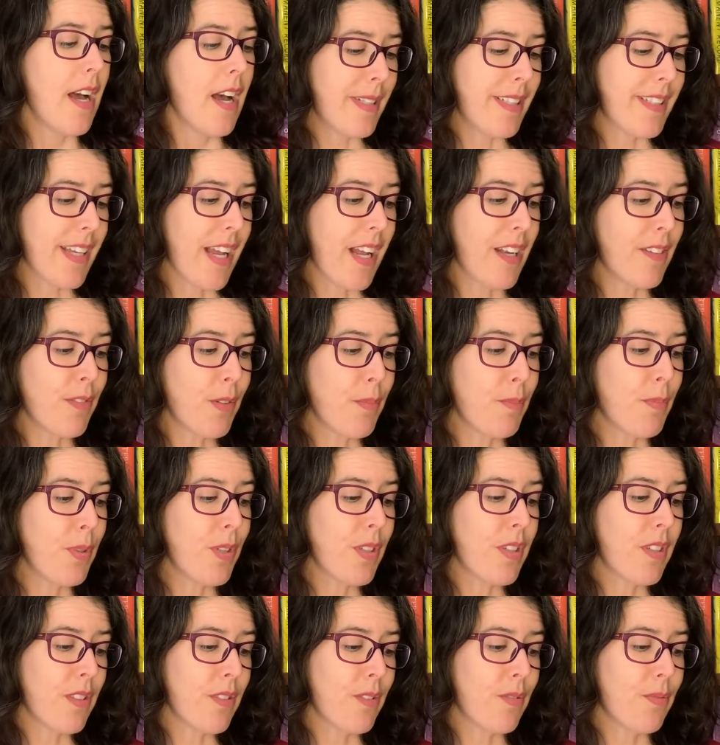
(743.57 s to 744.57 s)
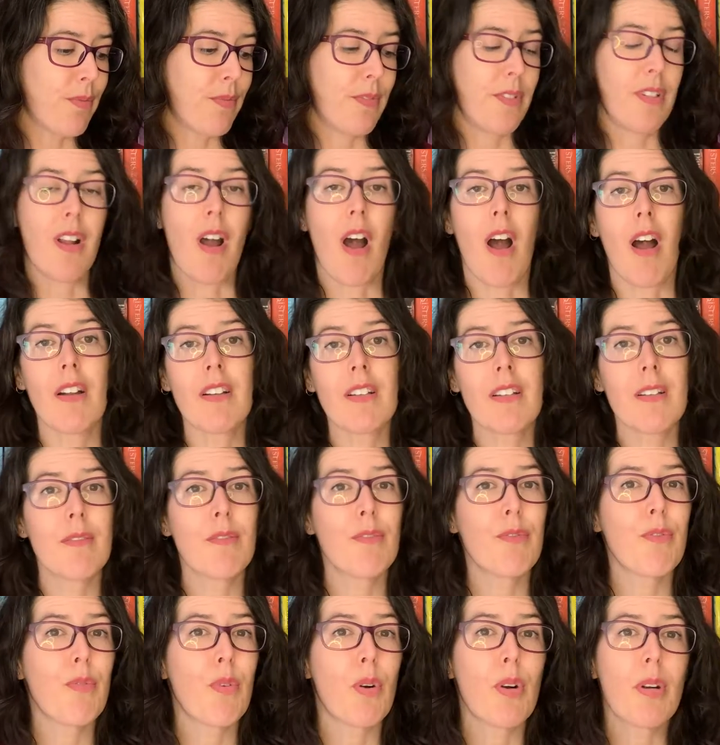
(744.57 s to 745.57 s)
It's kind of a book of
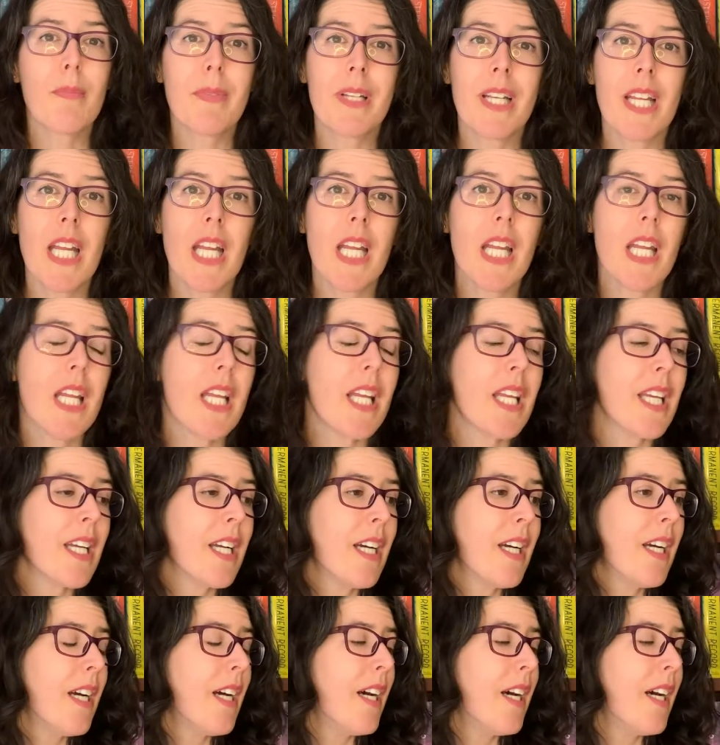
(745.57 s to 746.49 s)
nonconformity,